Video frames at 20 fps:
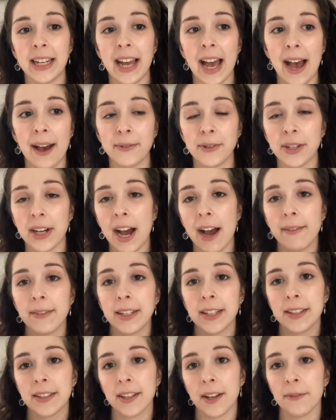after
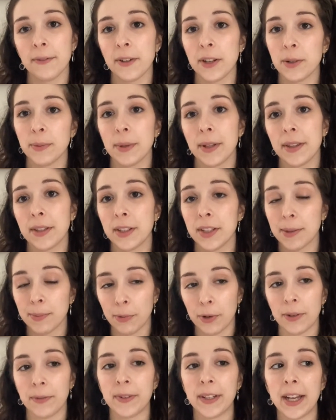having suffered with
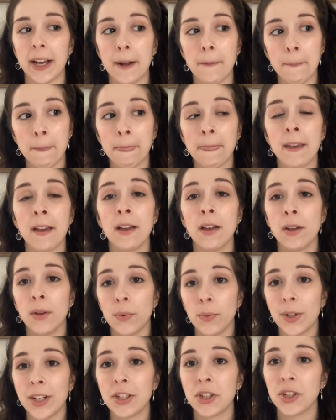dysmorphia
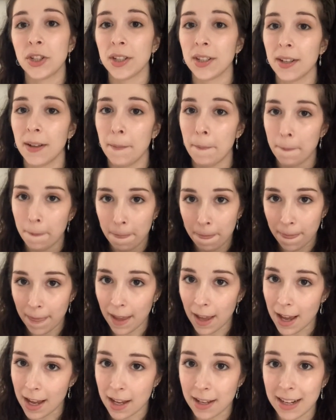which
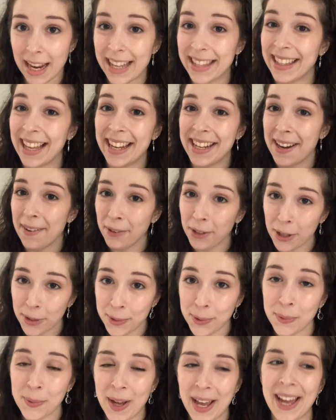that never goes
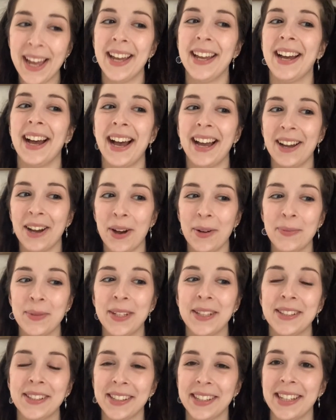away. I
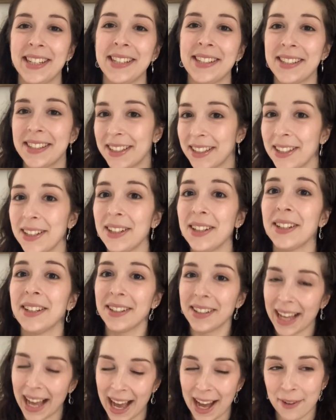obviously still
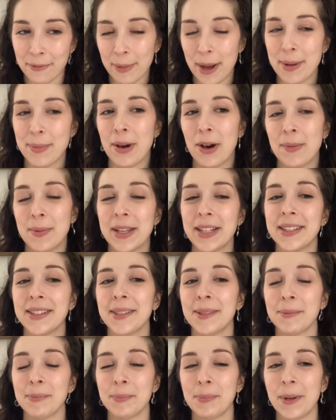have my
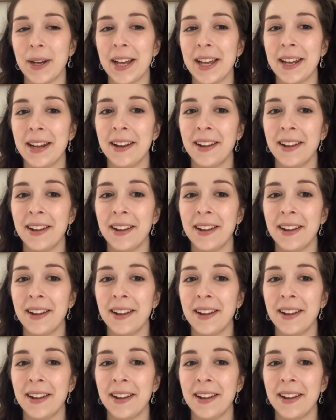moments, but